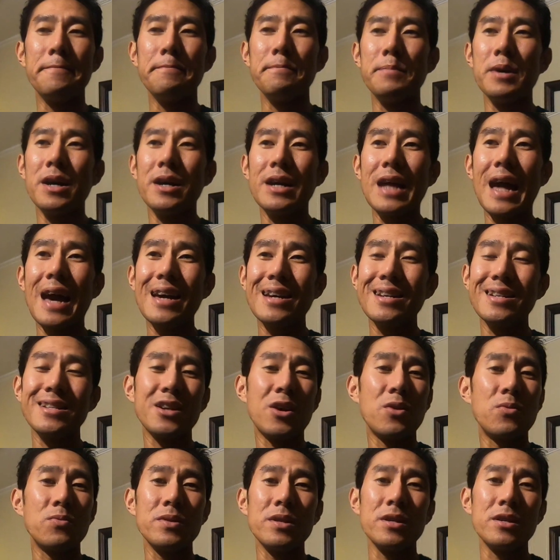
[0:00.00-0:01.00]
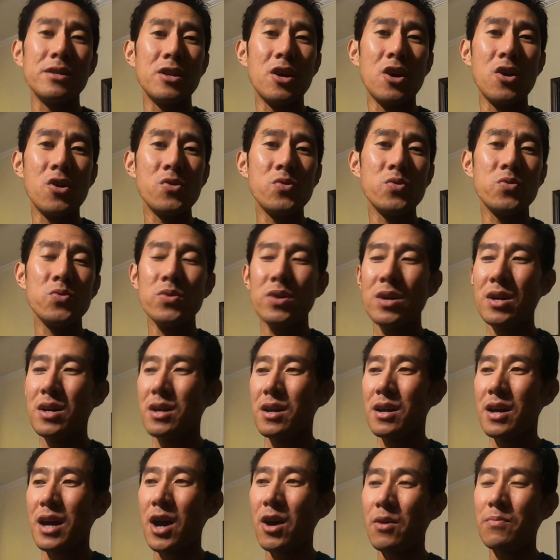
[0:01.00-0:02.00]
but I don't really know
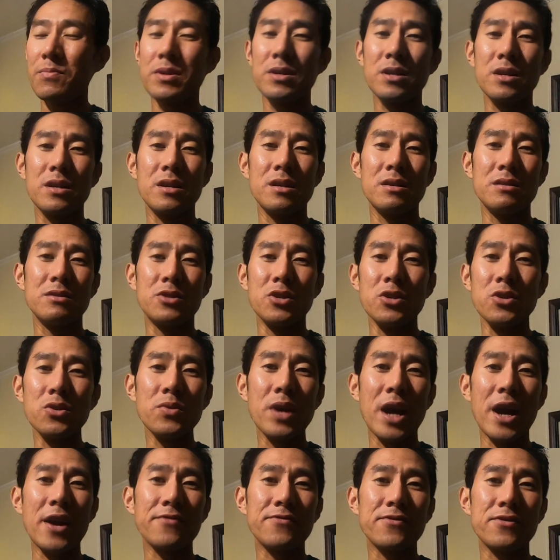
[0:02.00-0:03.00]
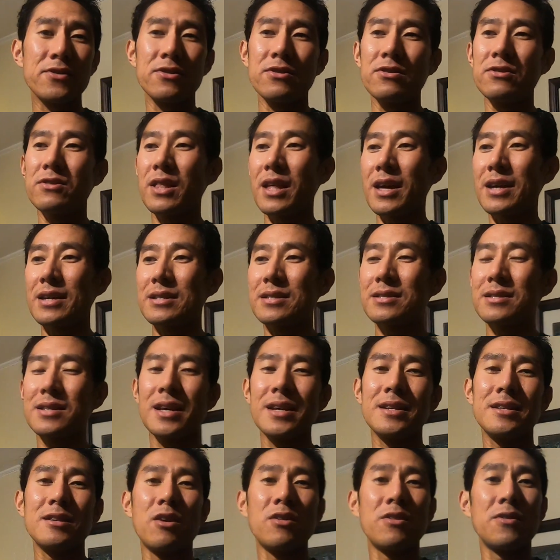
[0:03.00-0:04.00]
how I'm gonna do after like
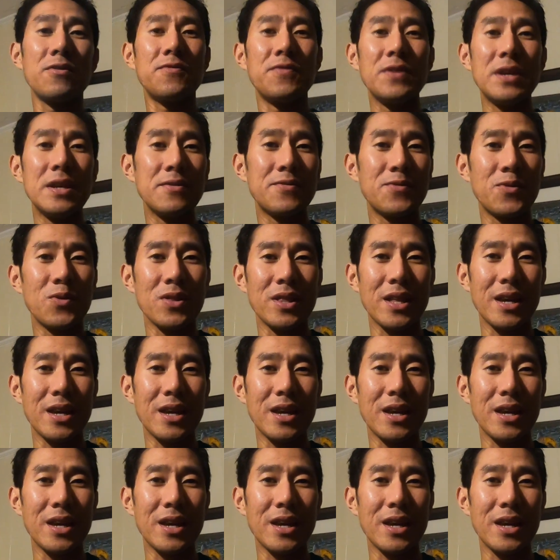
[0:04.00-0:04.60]
staying on the feet for